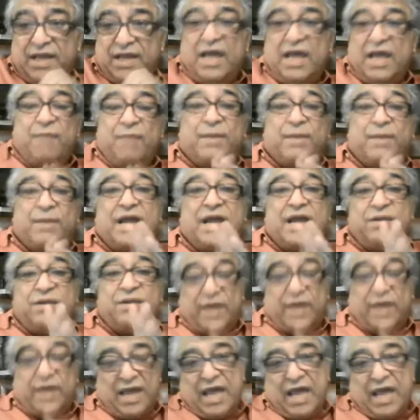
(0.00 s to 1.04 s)
Right. But
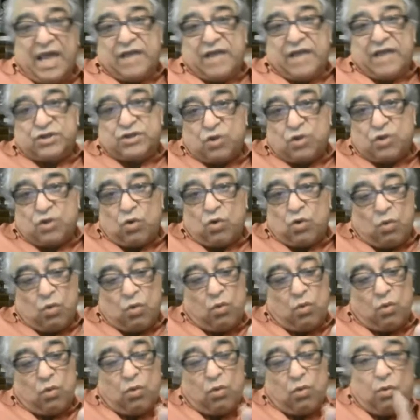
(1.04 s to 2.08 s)
anyway, so
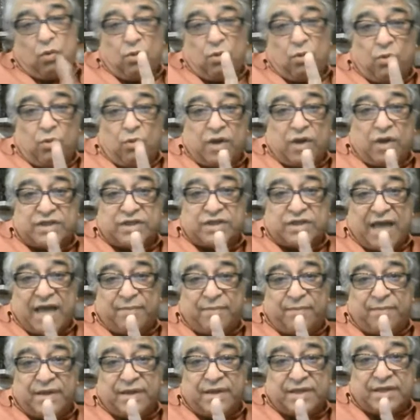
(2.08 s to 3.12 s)
what's
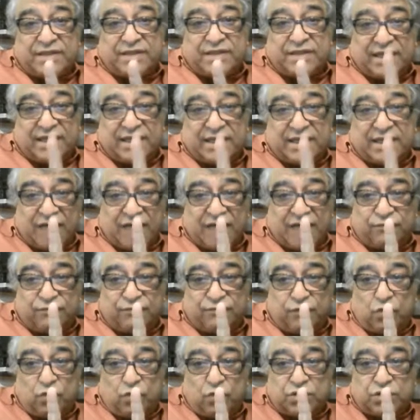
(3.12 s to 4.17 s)
happening is that that
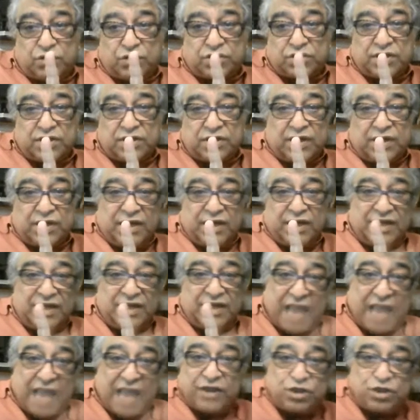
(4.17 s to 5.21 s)
force
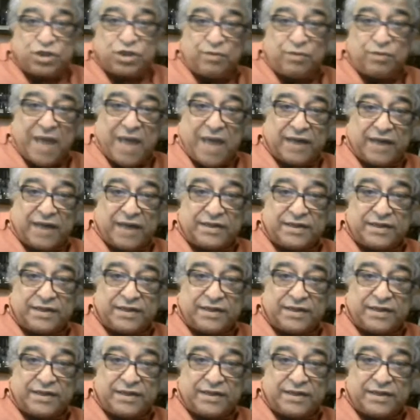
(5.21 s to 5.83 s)
yanks you back.